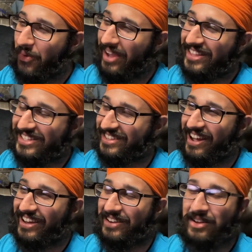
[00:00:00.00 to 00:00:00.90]
way this
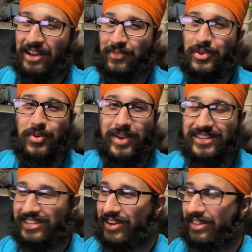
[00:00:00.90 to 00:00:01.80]
started a few weeks
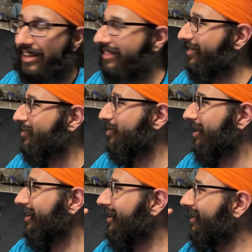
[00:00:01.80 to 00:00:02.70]
ago, like this was
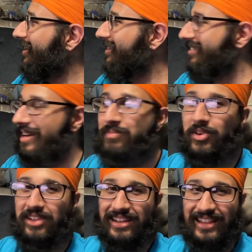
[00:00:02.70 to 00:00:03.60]
like early December
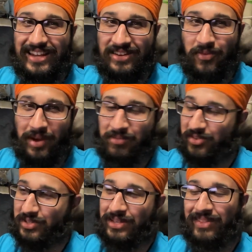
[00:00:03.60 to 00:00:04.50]
or like late November
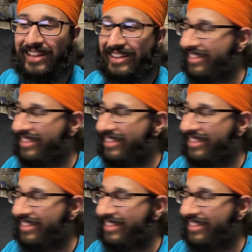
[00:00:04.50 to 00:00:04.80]
or something like